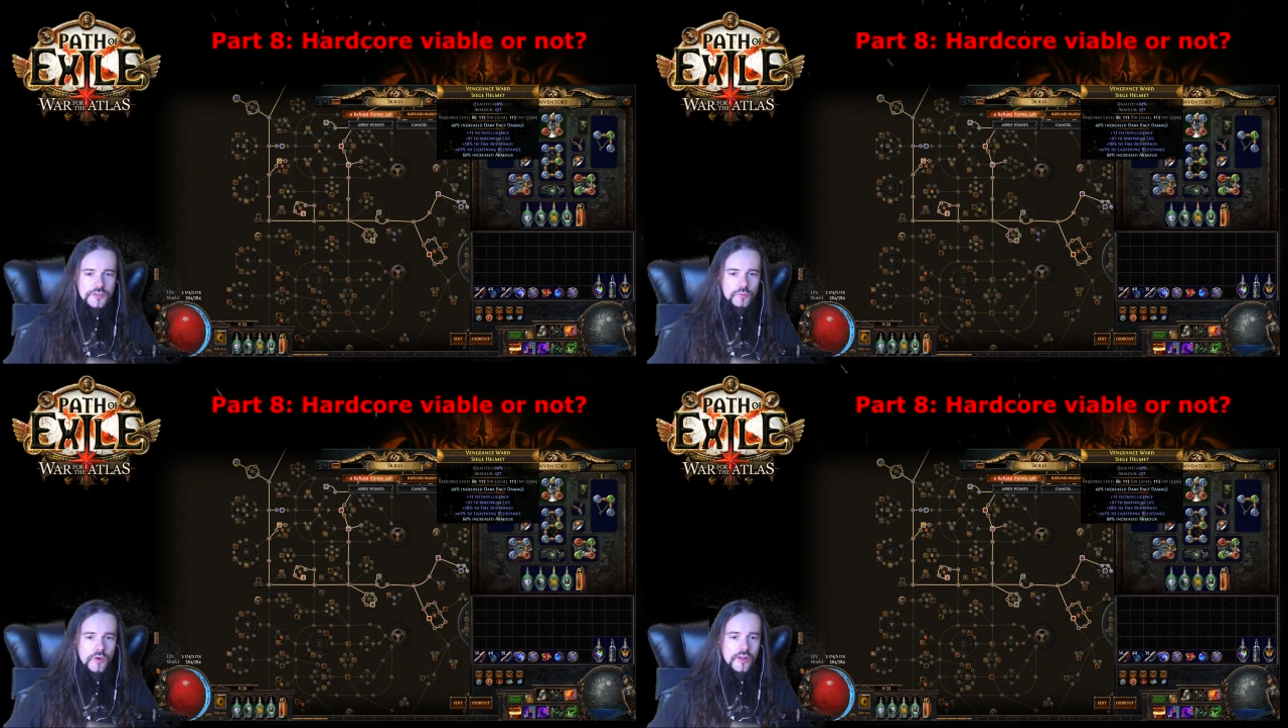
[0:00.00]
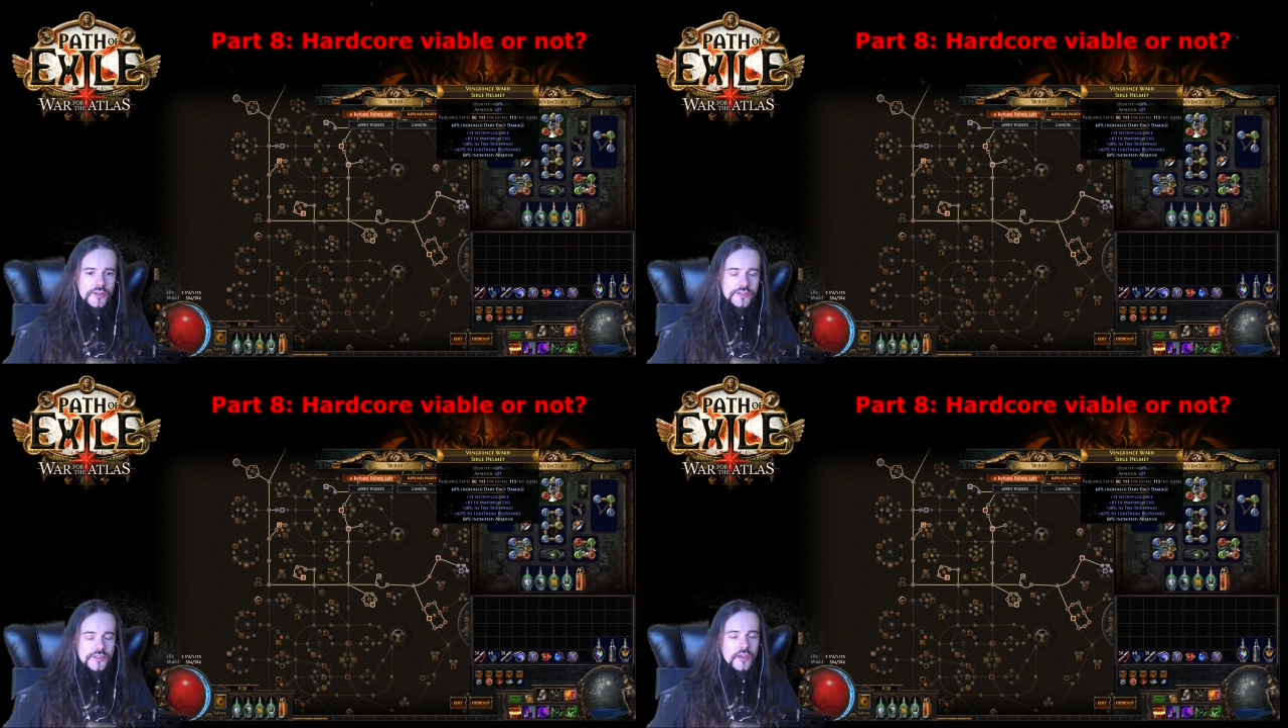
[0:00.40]
as well
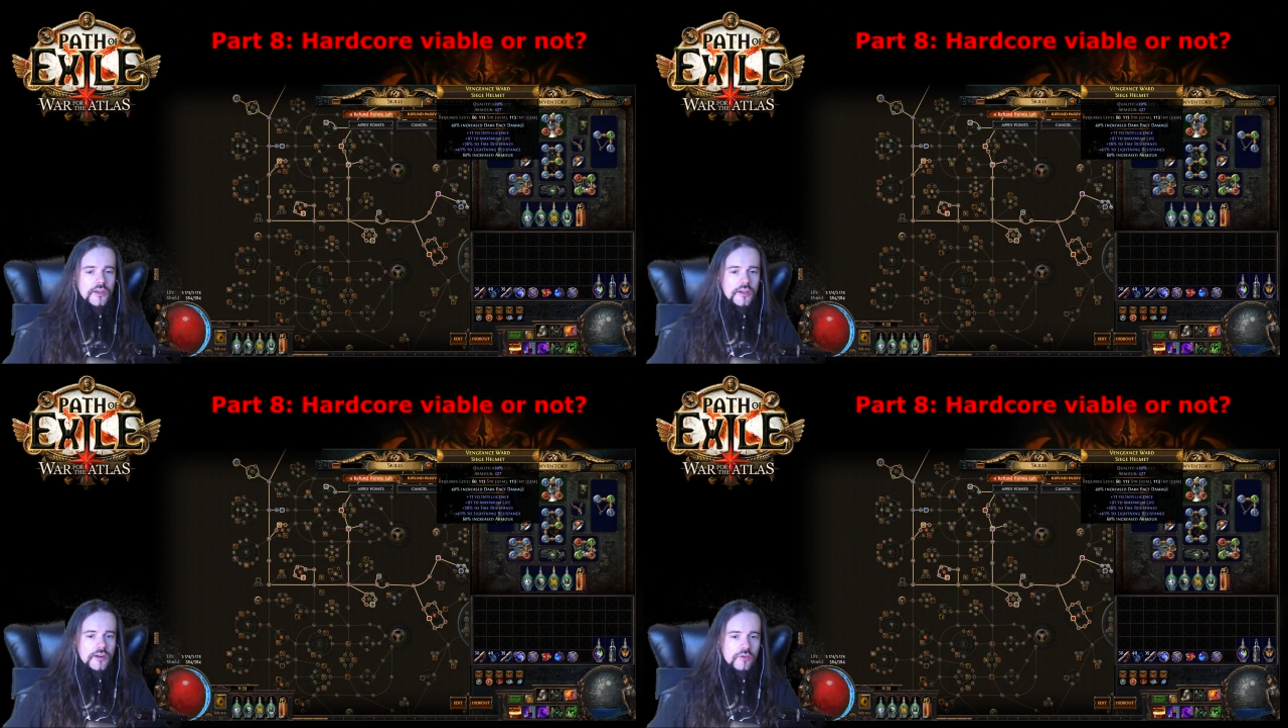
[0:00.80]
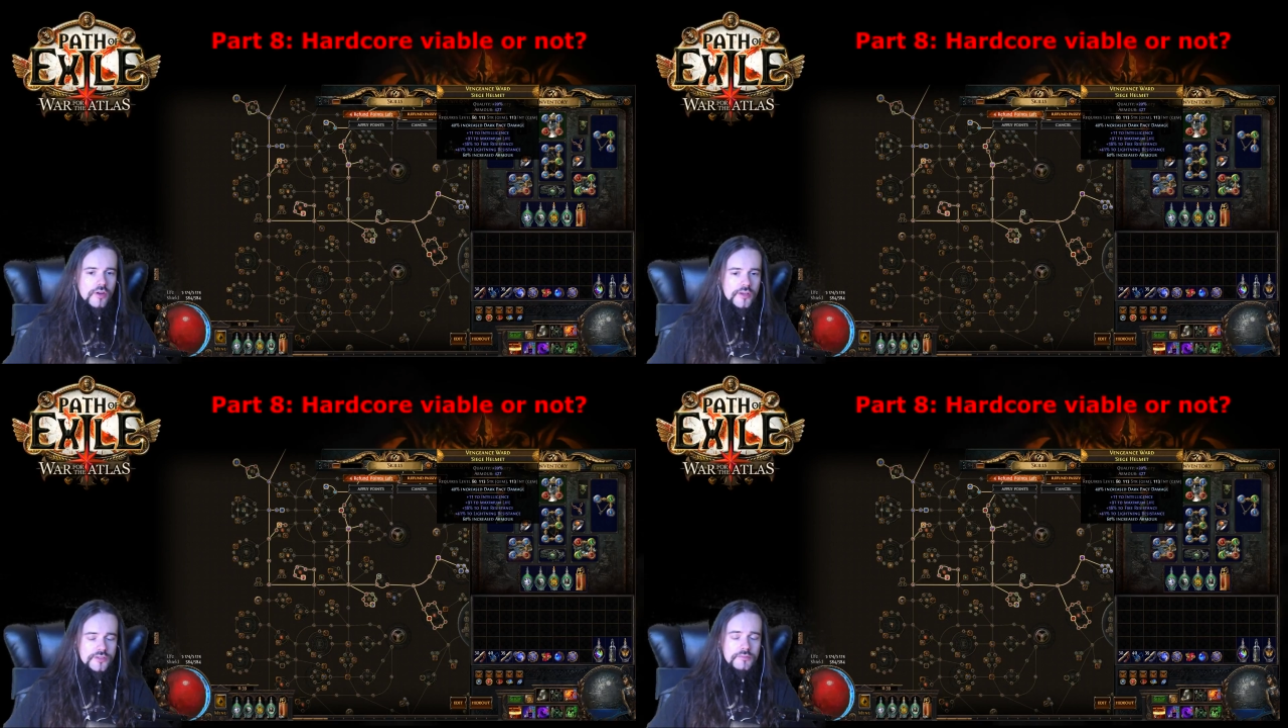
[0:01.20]
as
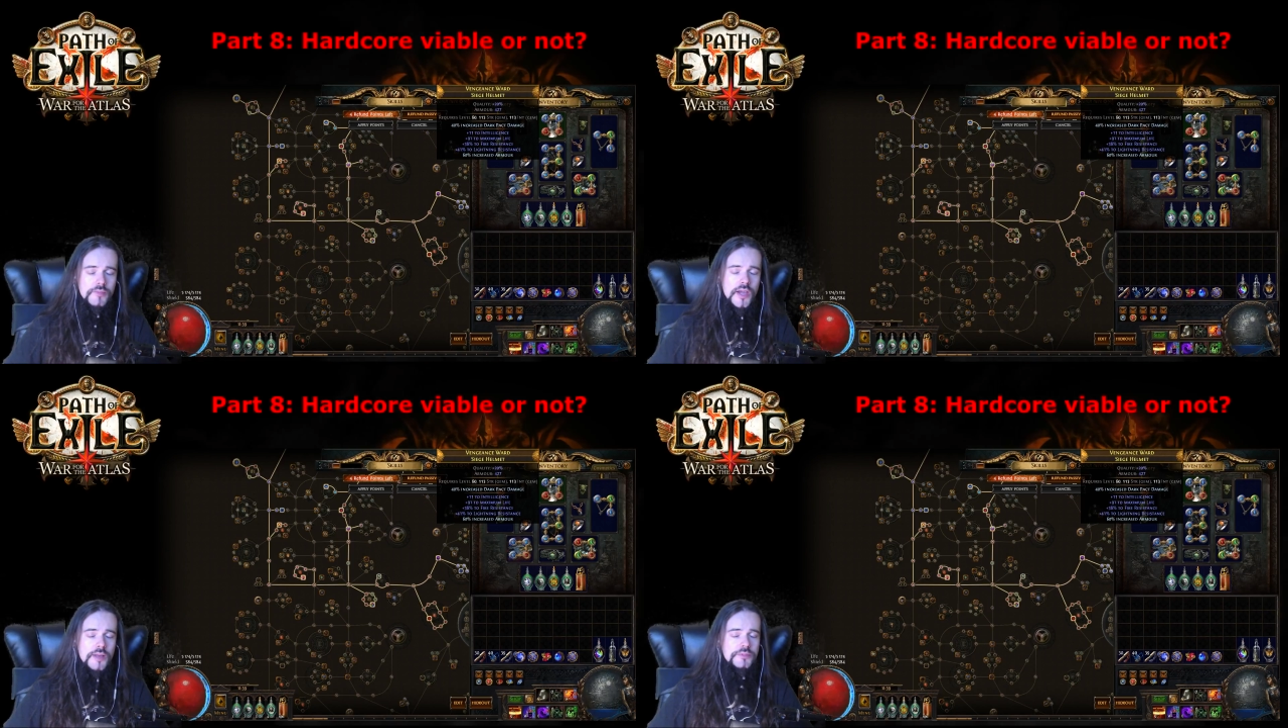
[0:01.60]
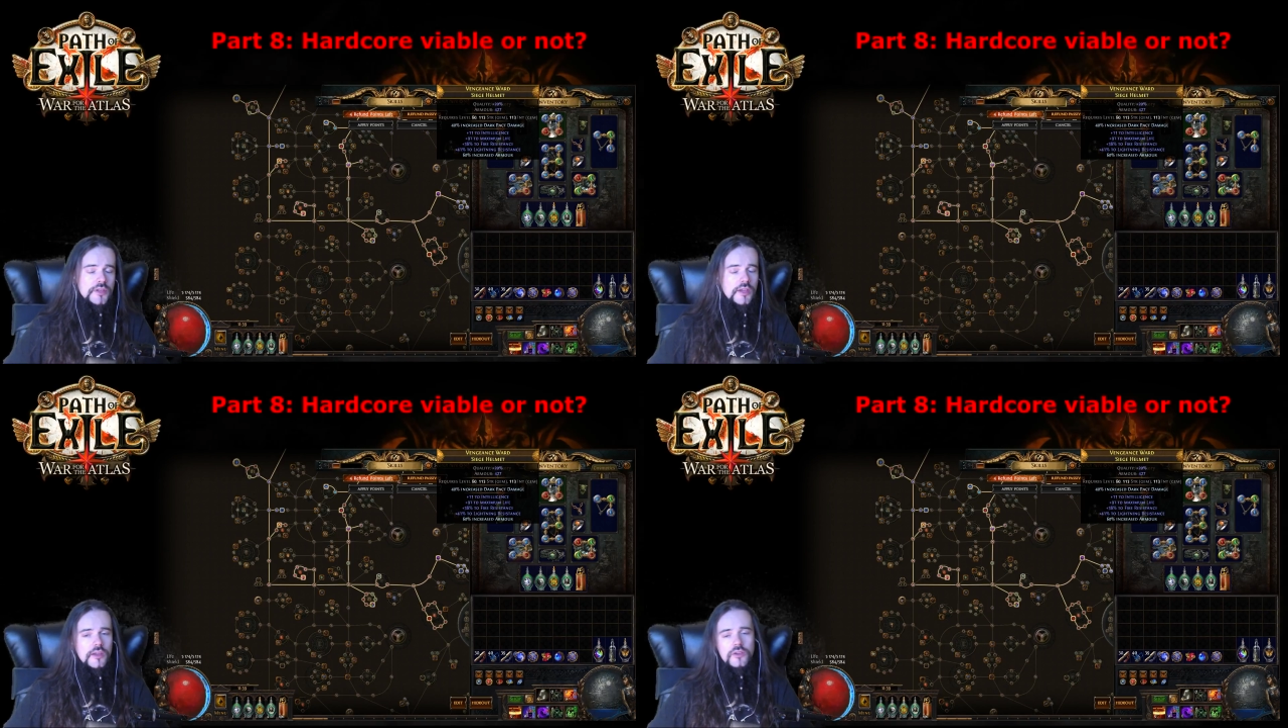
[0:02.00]
across the maps